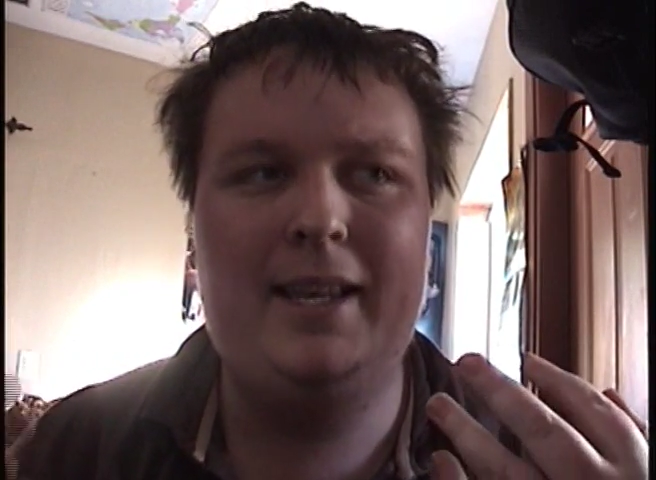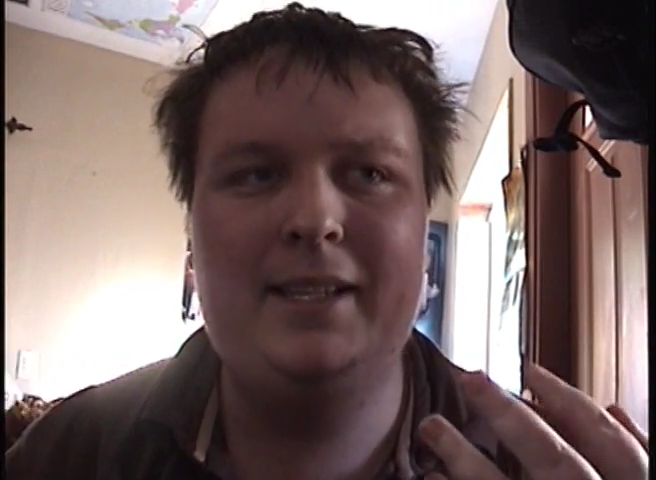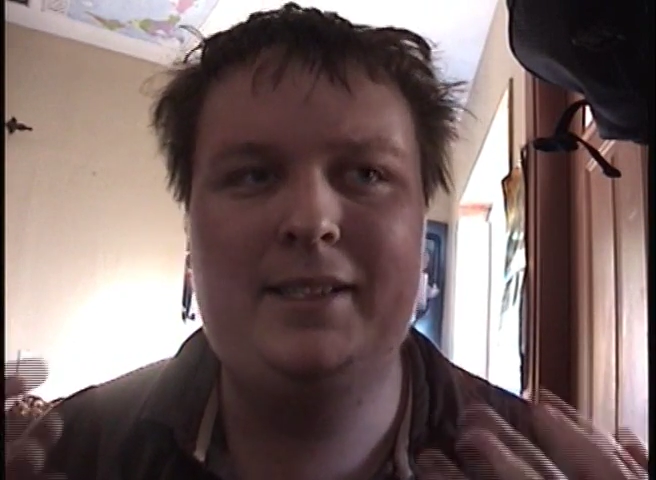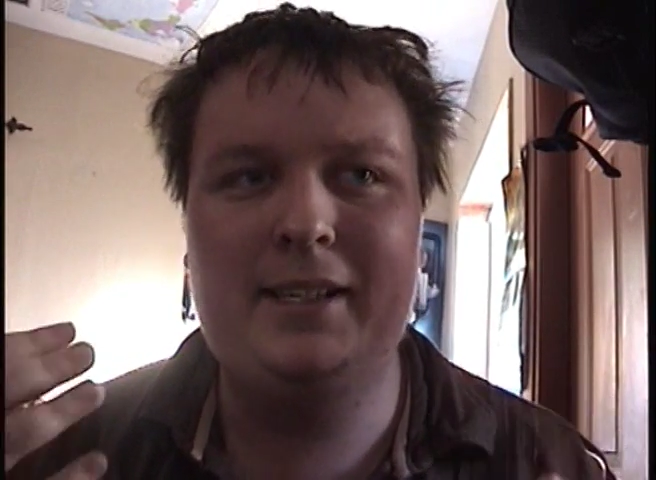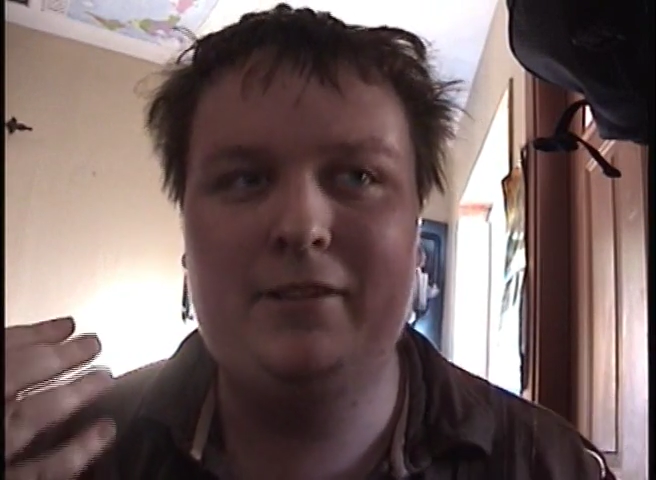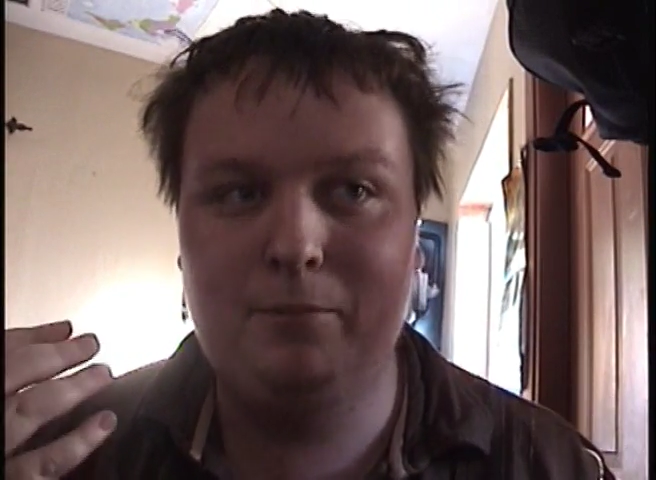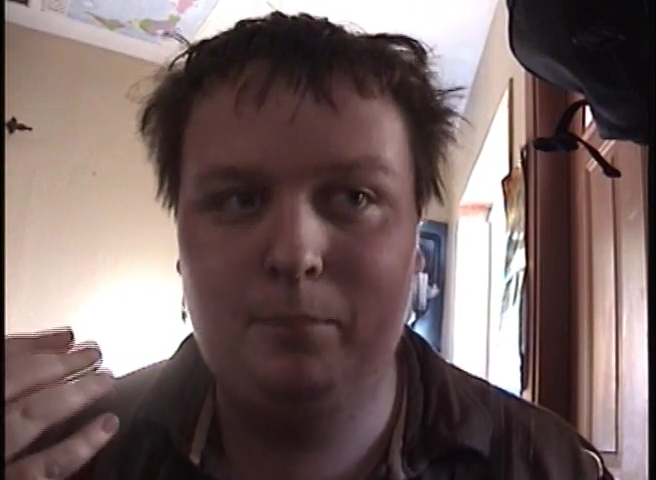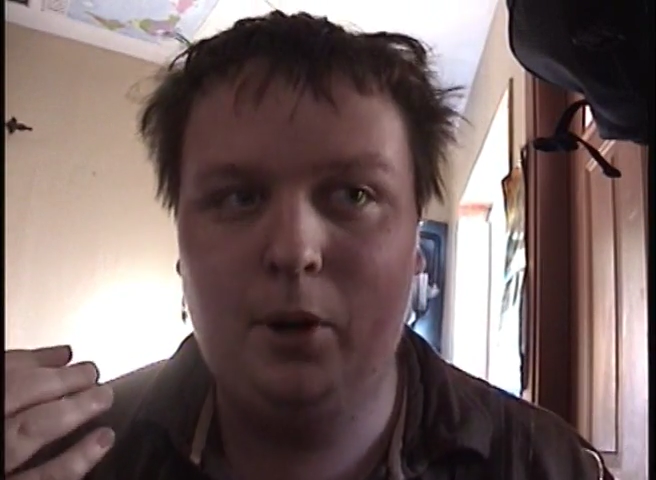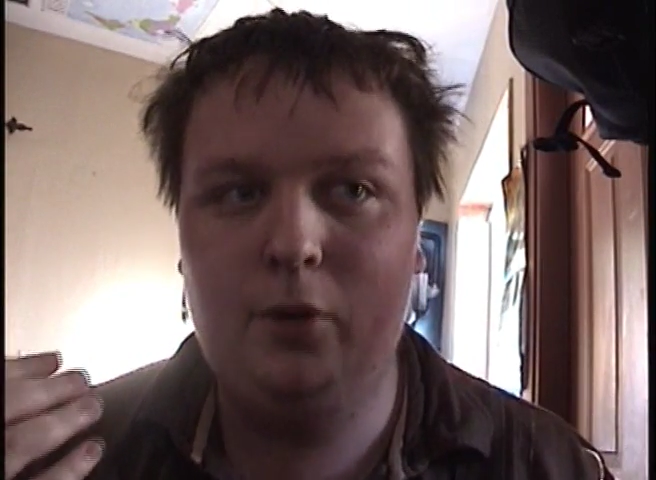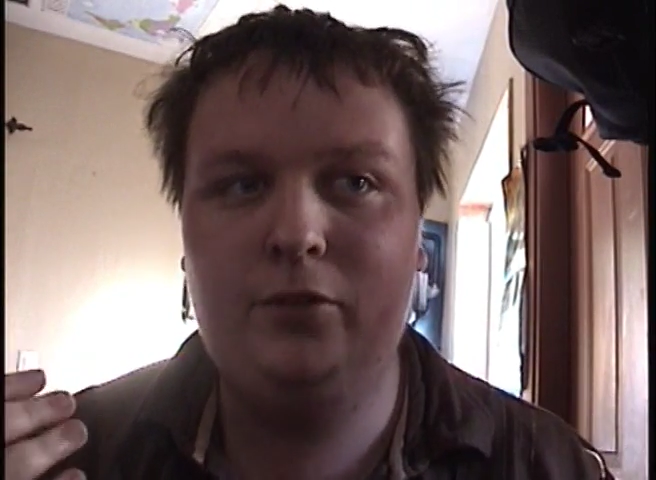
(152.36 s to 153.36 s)
is if
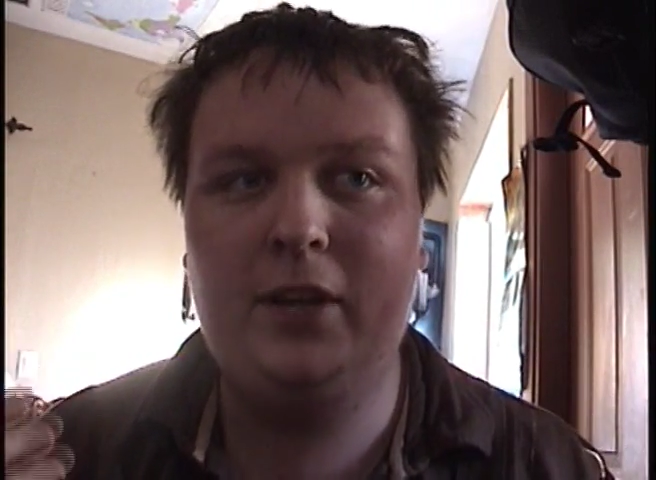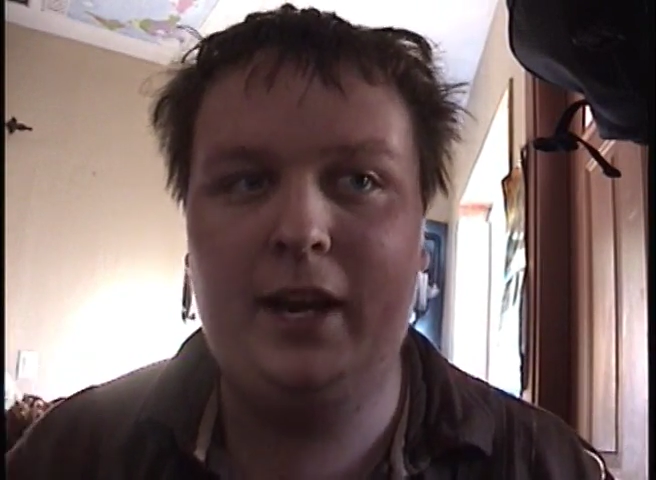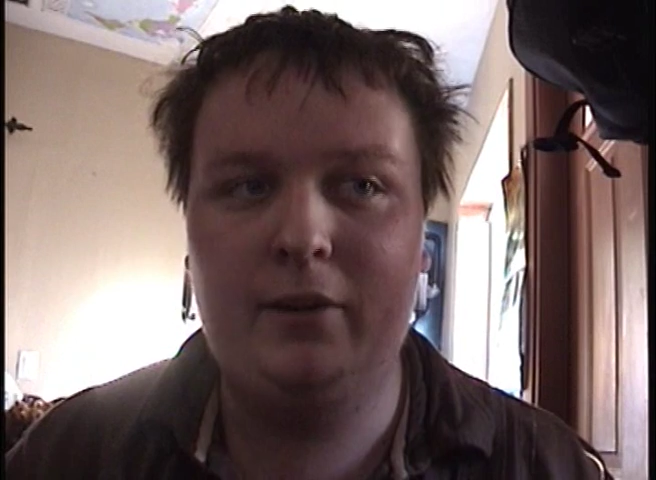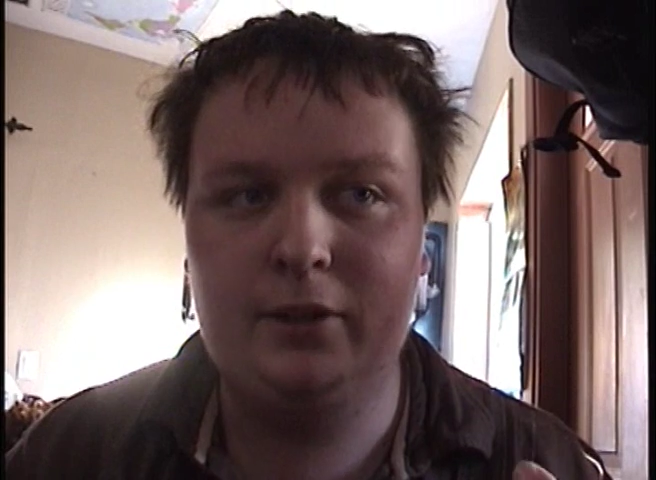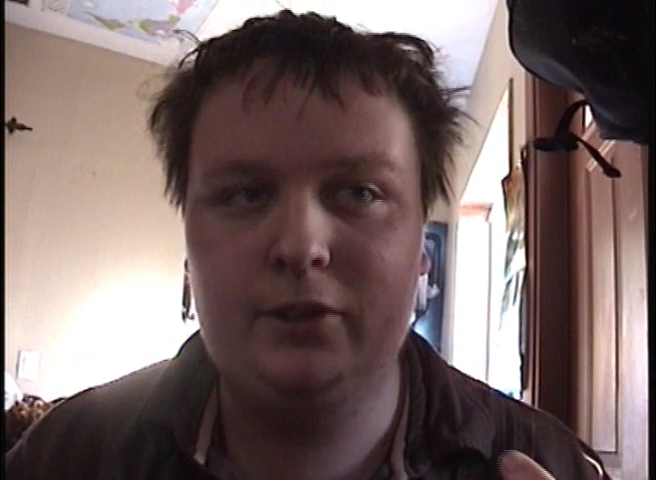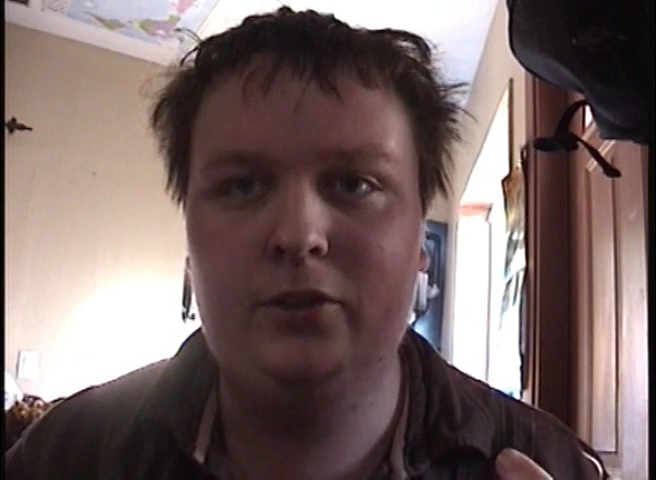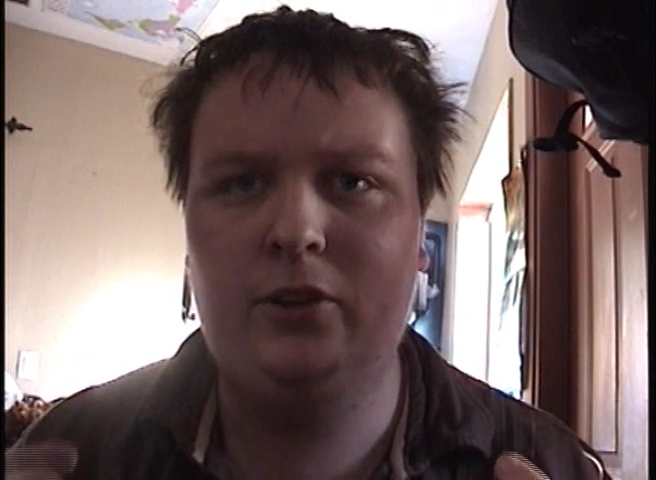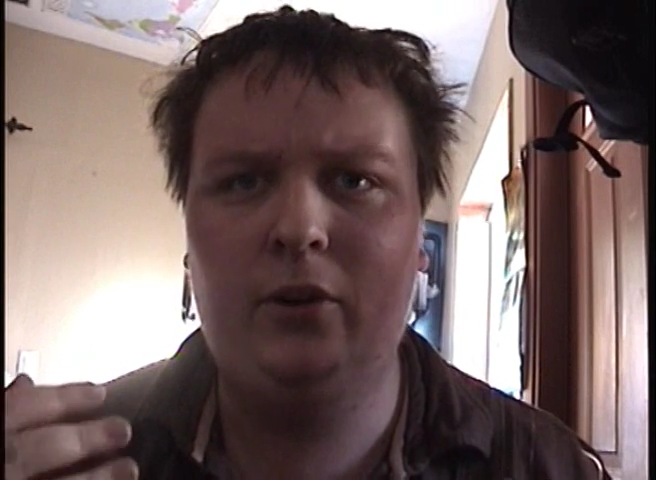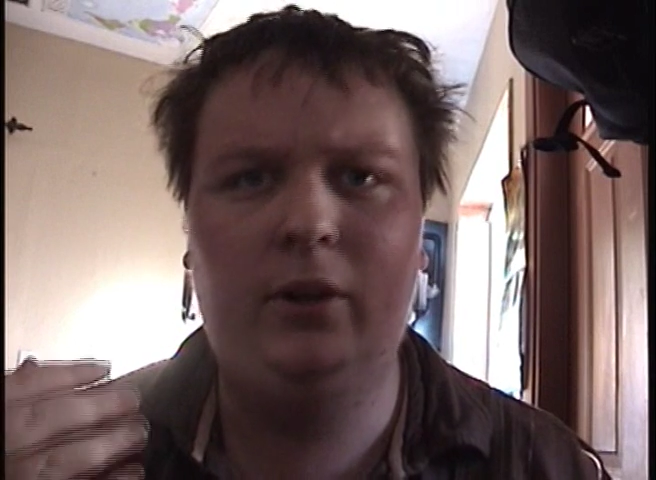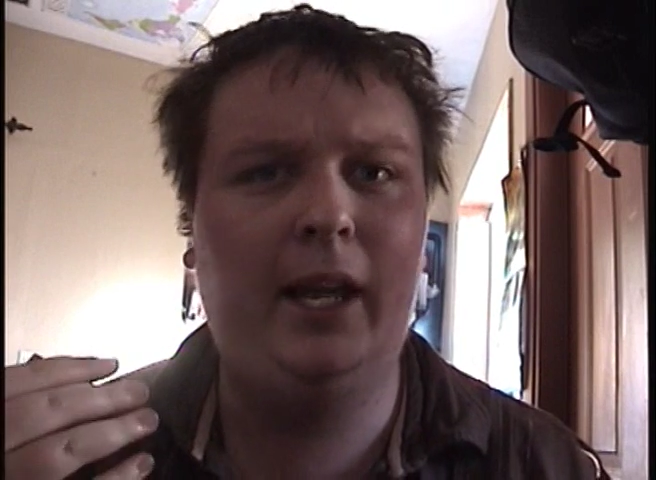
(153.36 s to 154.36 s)
both characters are